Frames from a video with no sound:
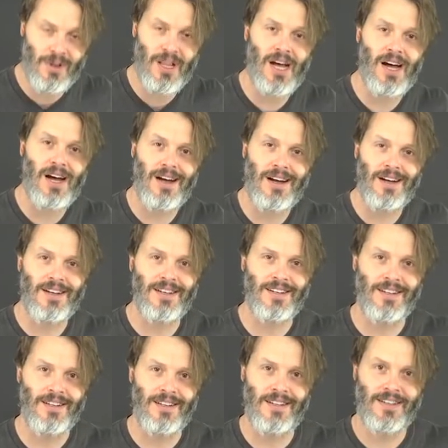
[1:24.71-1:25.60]
blah.
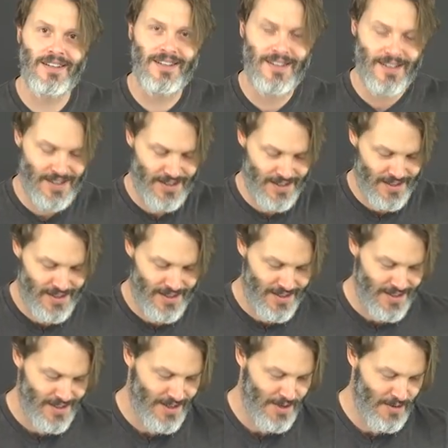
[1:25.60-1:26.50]

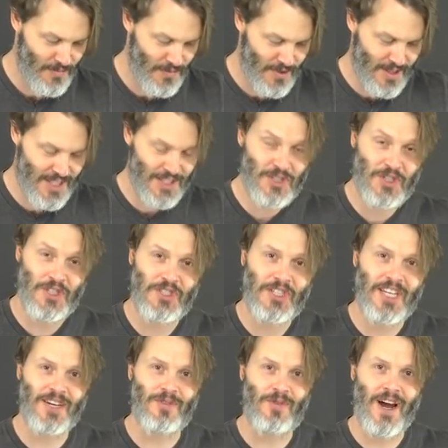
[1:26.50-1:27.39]
Let's
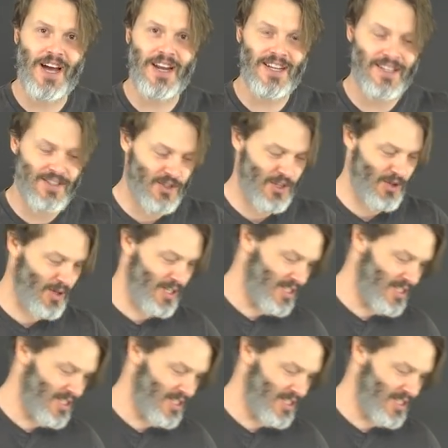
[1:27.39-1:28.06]
just get right into